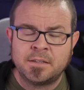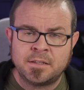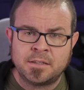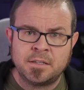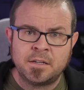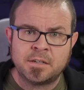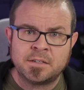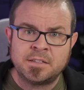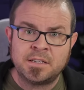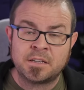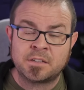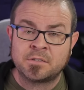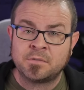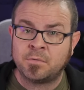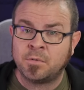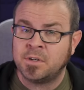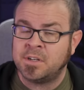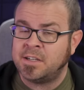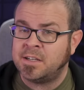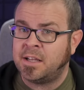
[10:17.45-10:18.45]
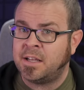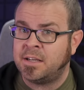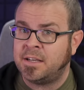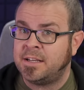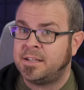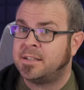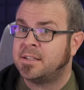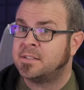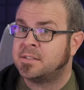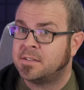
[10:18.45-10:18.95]
that the RTX
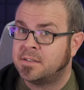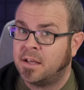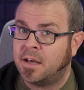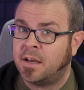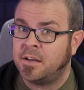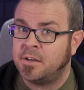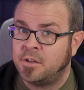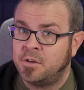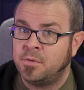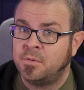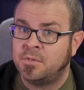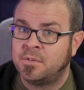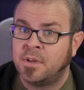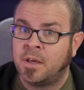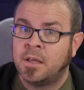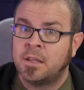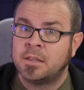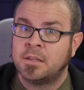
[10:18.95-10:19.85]
4090 does not use